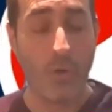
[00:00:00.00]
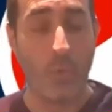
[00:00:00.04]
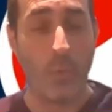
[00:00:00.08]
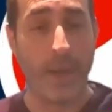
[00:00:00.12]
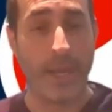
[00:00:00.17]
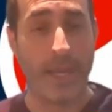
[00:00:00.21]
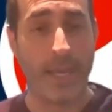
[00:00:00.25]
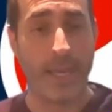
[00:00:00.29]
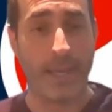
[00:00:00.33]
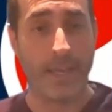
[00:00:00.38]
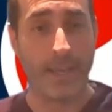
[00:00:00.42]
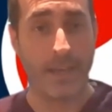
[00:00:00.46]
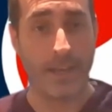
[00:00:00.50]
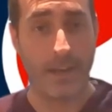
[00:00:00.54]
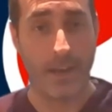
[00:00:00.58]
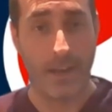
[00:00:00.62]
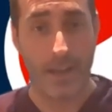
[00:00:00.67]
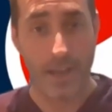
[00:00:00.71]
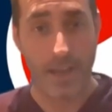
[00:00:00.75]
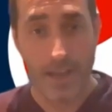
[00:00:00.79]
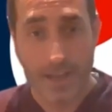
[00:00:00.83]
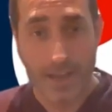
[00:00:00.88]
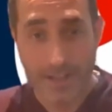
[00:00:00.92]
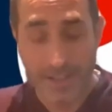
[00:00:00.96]
We can
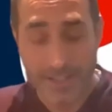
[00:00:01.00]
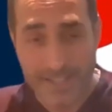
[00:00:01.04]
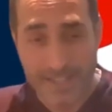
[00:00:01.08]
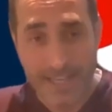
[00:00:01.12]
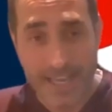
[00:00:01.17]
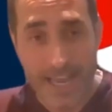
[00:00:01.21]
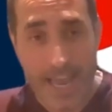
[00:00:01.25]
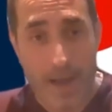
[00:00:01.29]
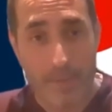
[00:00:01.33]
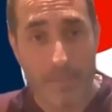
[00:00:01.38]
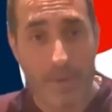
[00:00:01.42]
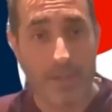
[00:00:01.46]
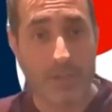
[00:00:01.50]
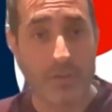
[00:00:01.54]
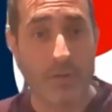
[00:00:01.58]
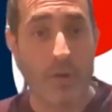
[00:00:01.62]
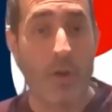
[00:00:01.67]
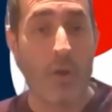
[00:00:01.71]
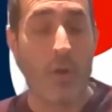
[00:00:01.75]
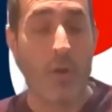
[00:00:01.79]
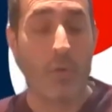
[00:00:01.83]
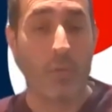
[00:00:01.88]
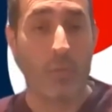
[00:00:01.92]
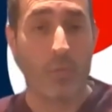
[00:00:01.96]
see how much
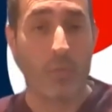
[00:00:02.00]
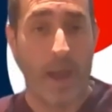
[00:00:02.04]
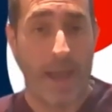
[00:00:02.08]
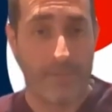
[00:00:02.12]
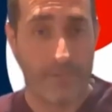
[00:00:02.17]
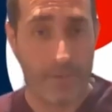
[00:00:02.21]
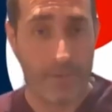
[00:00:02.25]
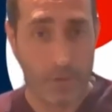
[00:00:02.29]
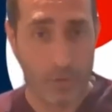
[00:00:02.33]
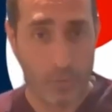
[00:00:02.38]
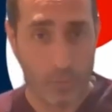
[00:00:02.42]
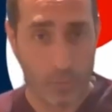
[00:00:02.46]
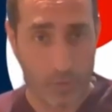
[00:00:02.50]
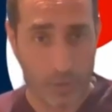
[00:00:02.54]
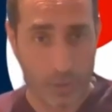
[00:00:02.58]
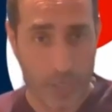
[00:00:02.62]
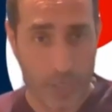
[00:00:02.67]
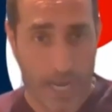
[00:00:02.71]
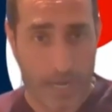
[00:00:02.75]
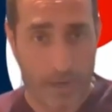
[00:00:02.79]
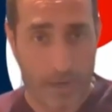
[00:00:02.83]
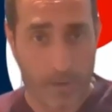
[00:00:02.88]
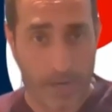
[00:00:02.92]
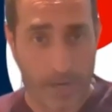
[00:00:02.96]
revenue we're
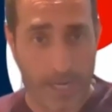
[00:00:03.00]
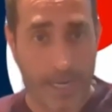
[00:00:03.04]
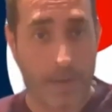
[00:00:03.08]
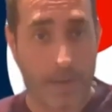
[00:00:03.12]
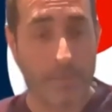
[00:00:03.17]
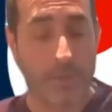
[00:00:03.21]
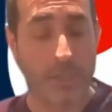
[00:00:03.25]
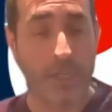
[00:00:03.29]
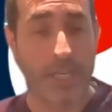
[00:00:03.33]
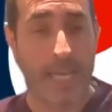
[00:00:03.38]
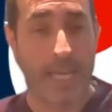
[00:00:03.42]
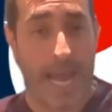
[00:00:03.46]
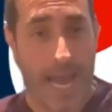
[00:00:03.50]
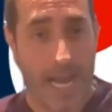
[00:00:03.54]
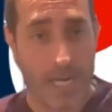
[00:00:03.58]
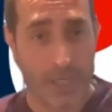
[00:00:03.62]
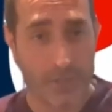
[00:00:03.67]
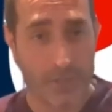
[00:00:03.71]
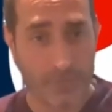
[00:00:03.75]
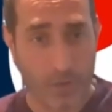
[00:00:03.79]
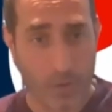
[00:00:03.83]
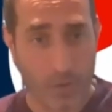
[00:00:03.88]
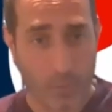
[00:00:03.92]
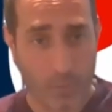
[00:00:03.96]
generating, how much
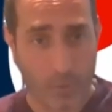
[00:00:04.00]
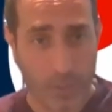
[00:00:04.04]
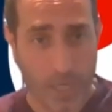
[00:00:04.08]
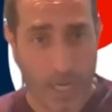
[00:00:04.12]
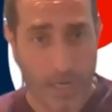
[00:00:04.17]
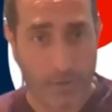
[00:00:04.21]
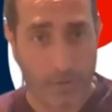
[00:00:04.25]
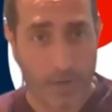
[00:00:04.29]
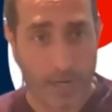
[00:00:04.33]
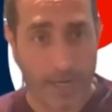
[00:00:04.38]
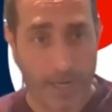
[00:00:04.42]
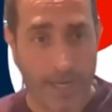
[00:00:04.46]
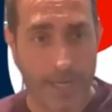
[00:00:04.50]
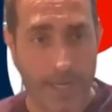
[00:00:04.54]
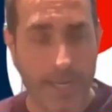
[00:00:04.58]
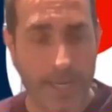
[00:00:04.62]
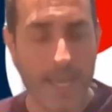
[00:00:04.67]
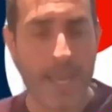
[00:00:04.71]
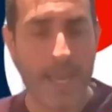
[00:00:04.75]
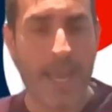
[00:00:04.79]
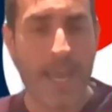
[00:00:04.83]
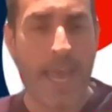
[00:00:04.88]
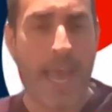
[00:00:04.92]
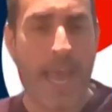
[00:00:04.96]
cash flow we're
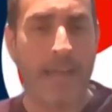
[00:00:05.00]
generating.